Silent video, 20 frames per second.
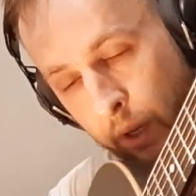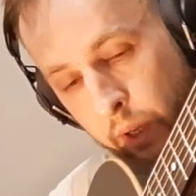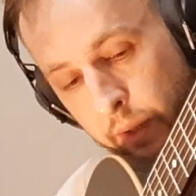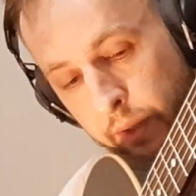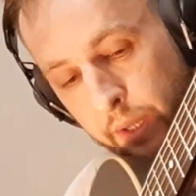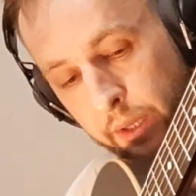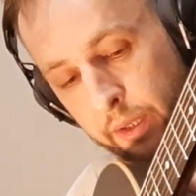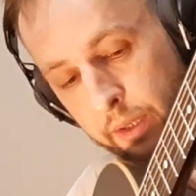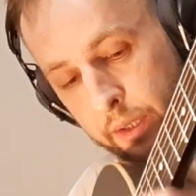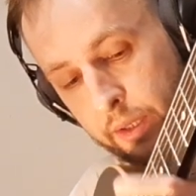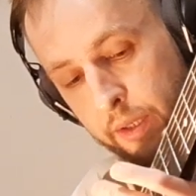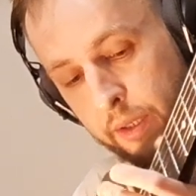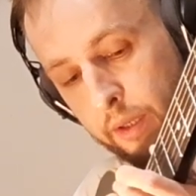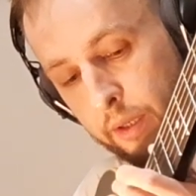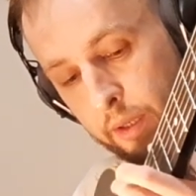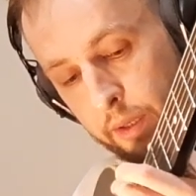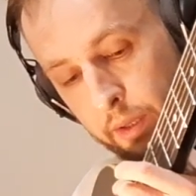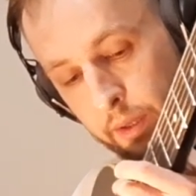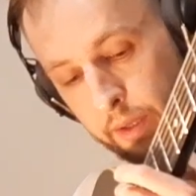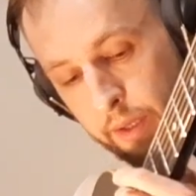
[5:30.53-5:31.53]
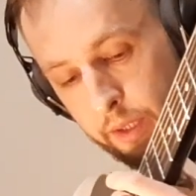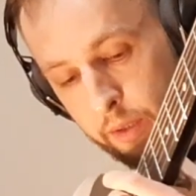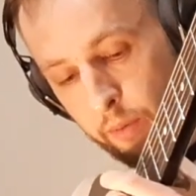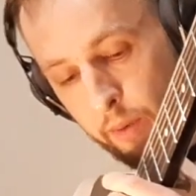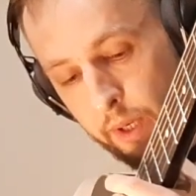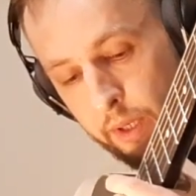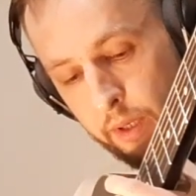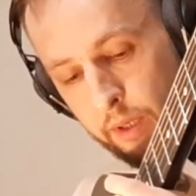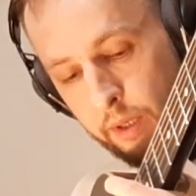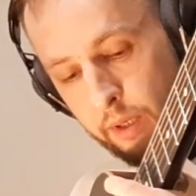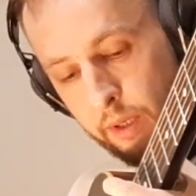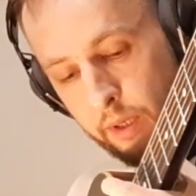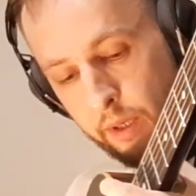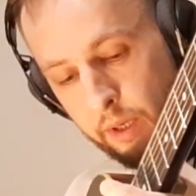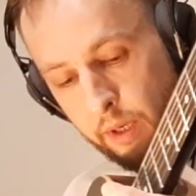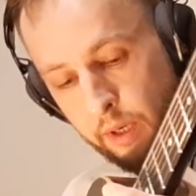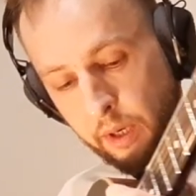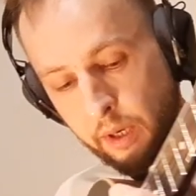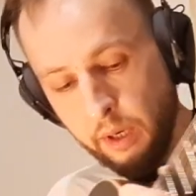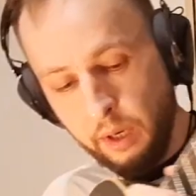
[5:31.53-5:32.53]
that is this one.
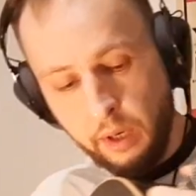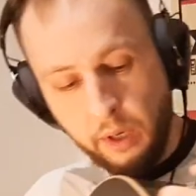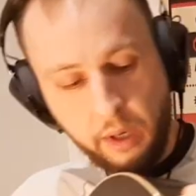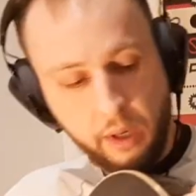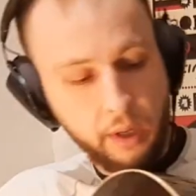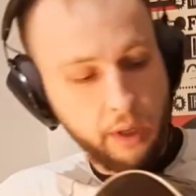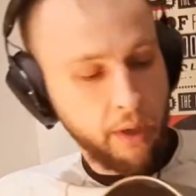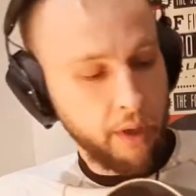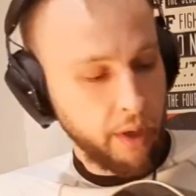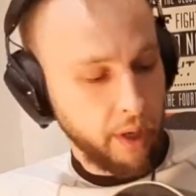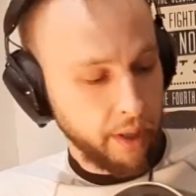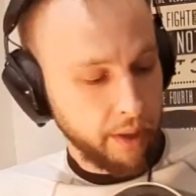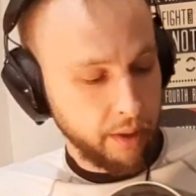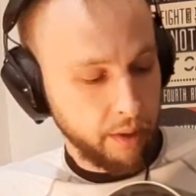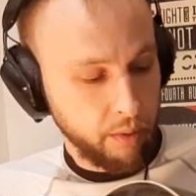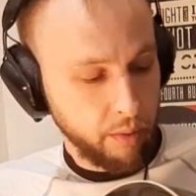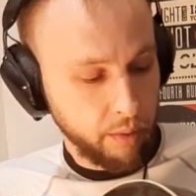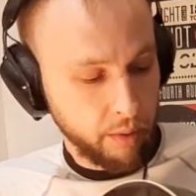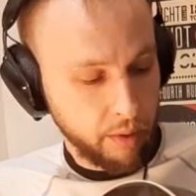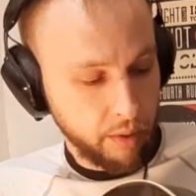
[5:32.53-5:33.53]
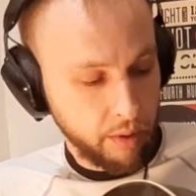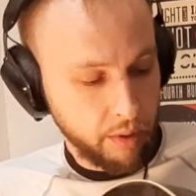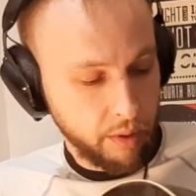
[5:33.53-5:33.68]
I can do it